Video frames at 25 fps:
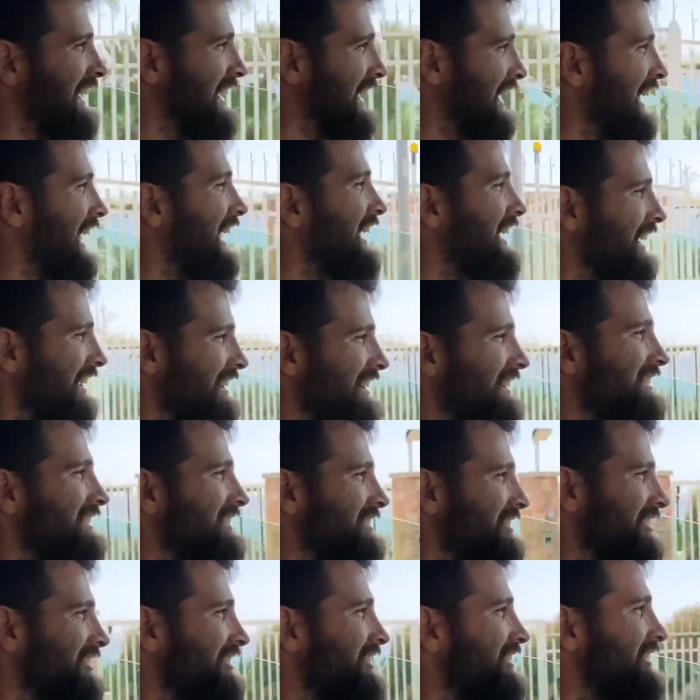I can
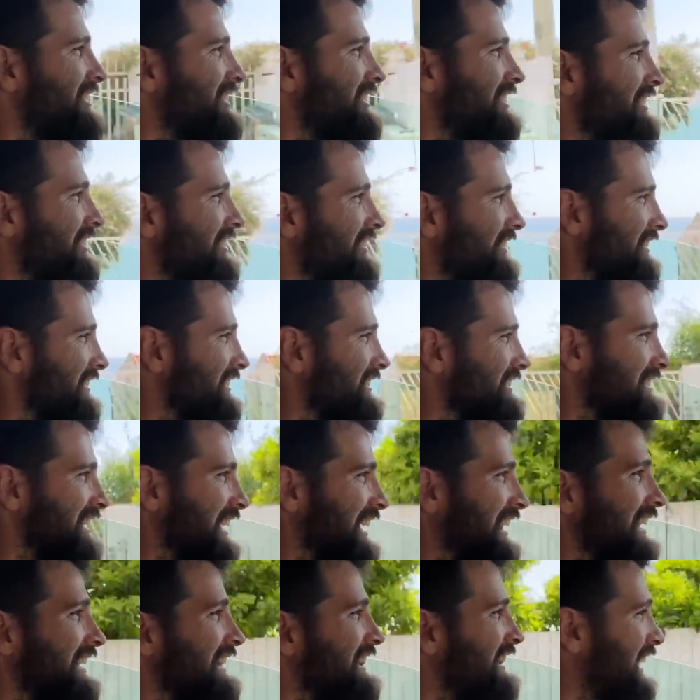assure you,
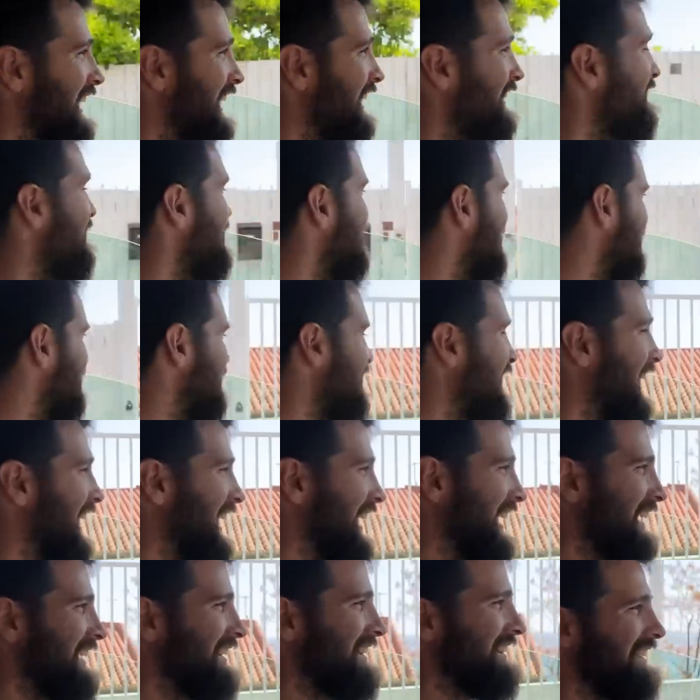Sara and I, we
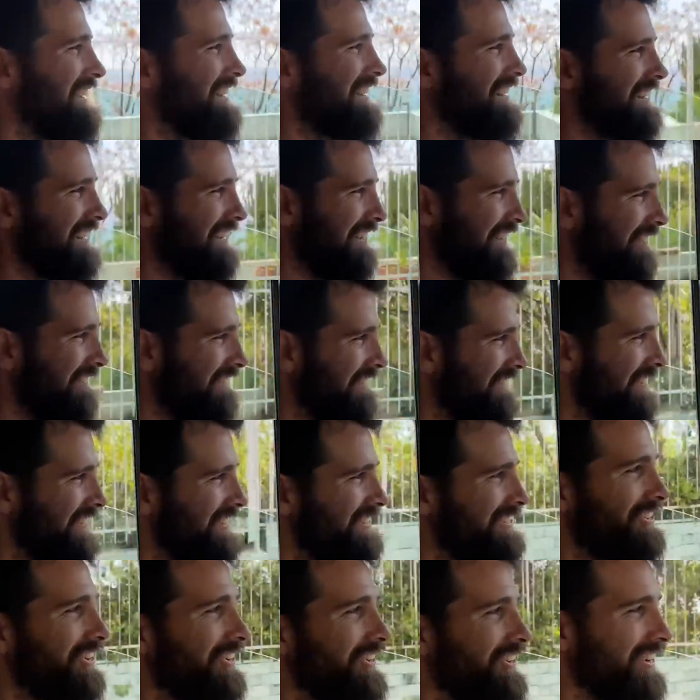cried uh, of
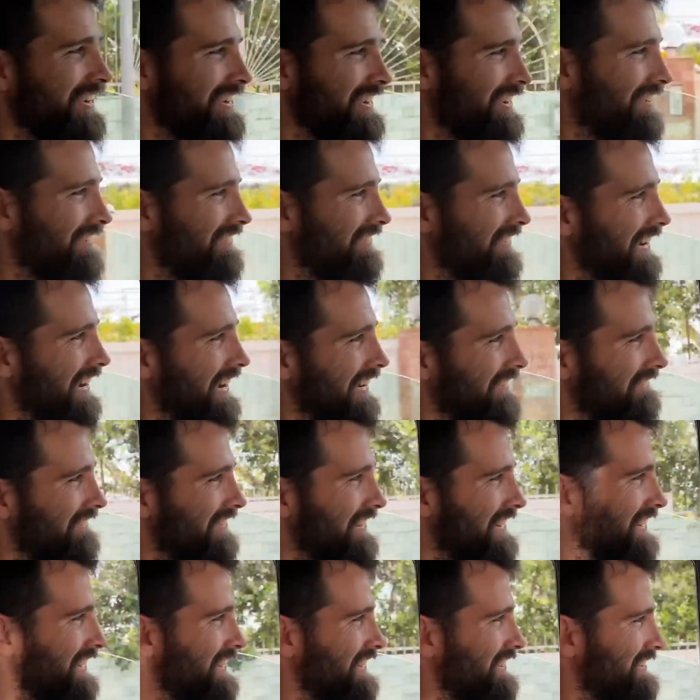joy, of
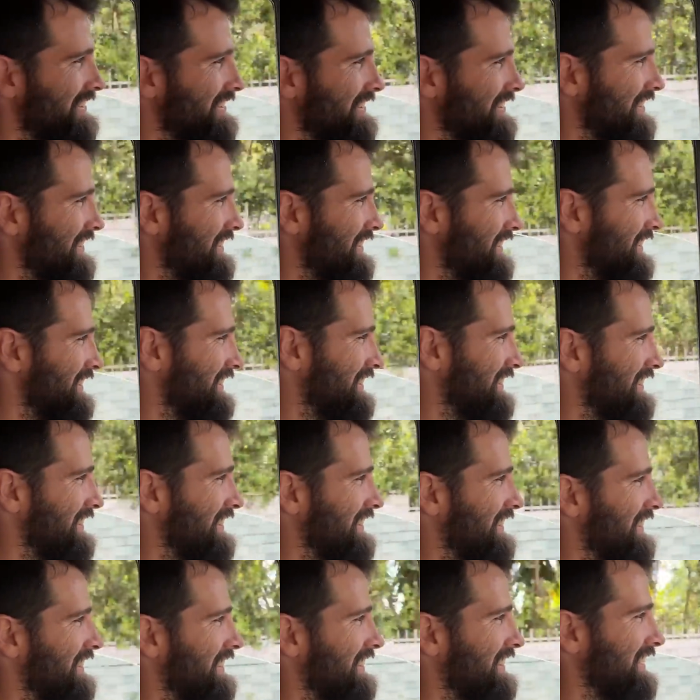happiness. Uh,
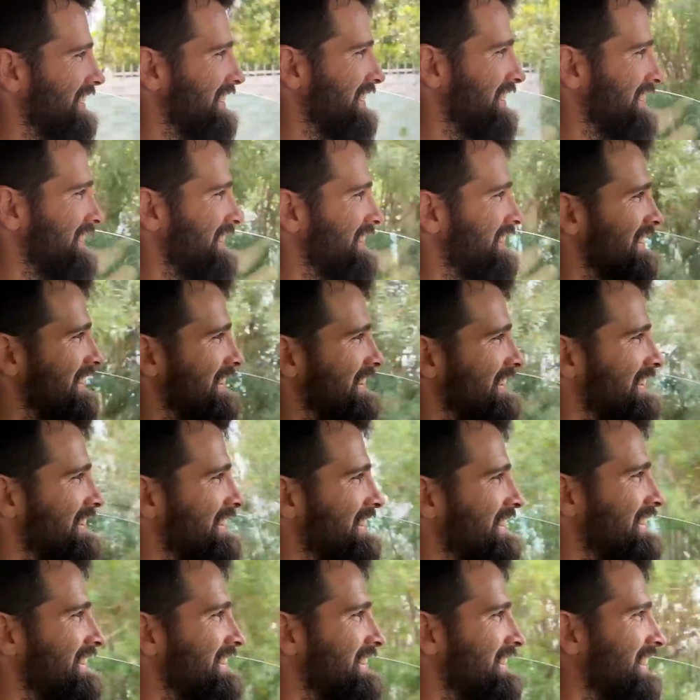it's
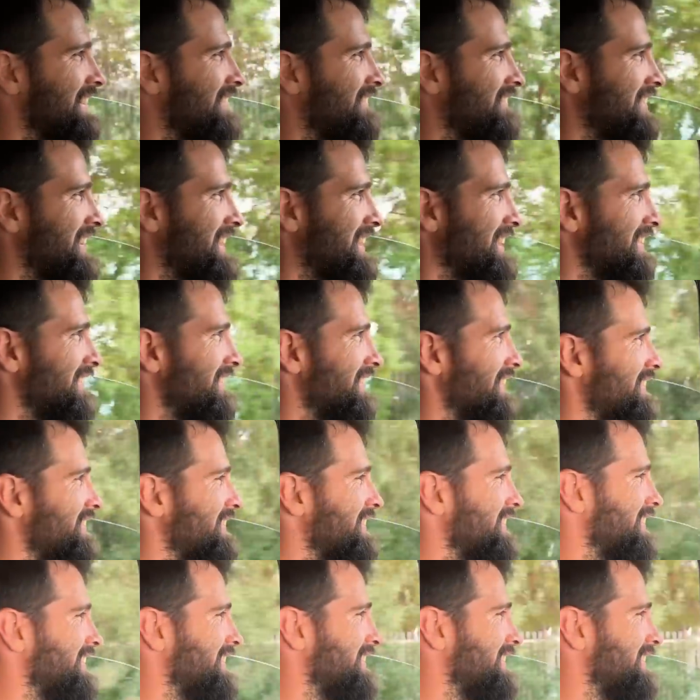unbelievable. Yeah.